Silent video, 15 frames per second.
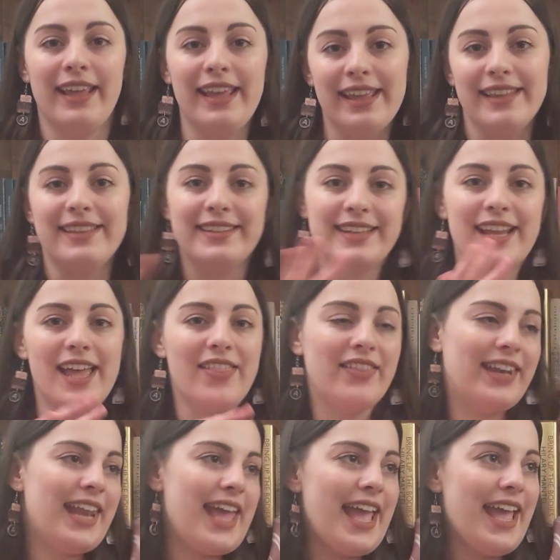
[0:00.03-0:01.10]
It's
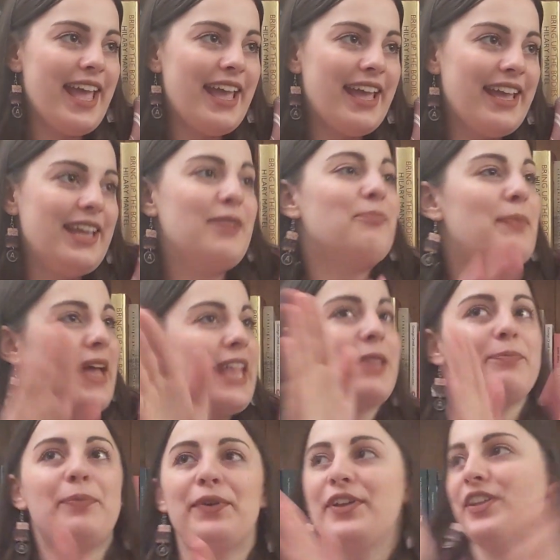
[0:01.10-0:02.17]
another Lay
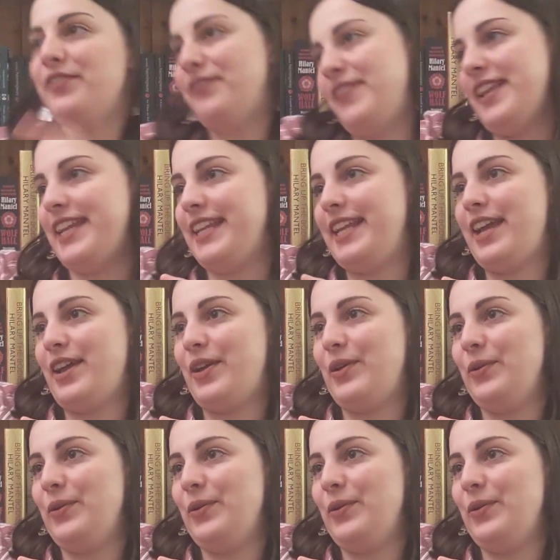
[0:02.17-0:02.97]
Best Books video.